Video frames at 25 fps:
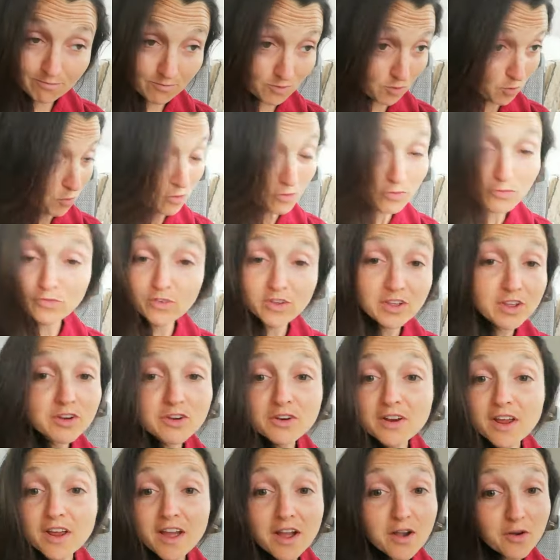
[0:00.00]
or
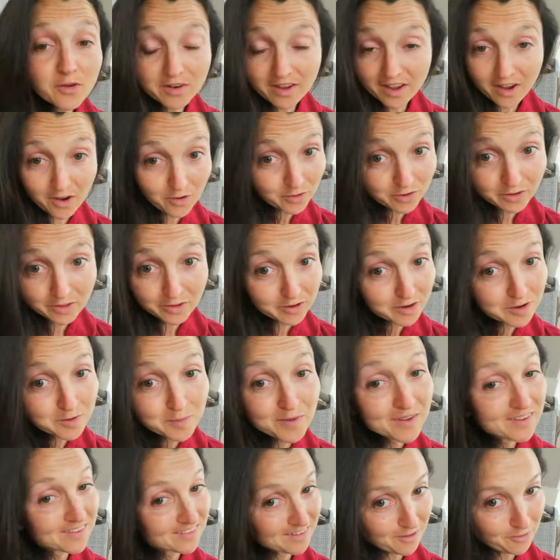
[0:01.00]
figured out how to learn
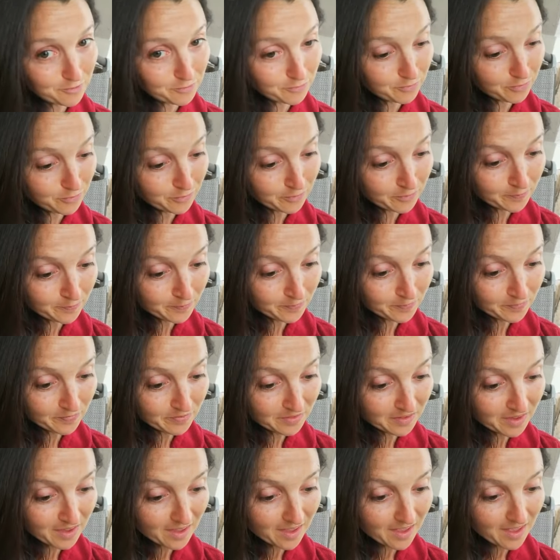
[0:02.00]
myself.
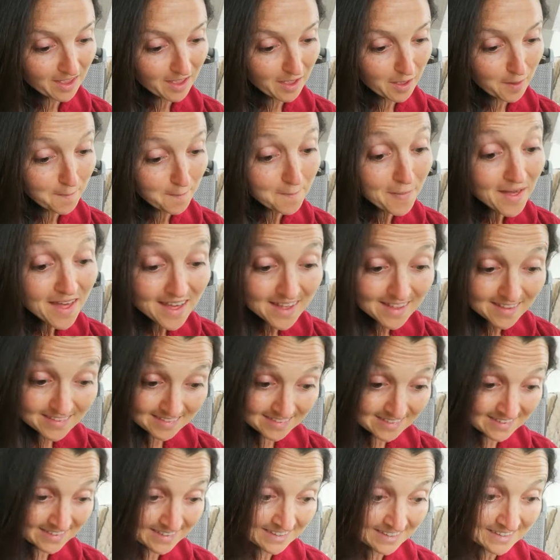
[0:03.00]

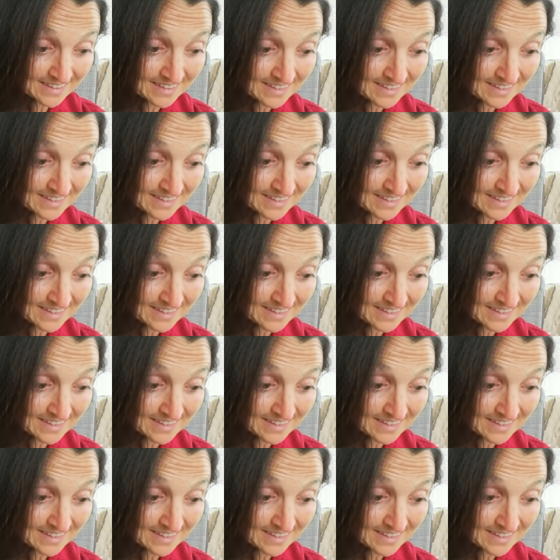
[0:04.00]
But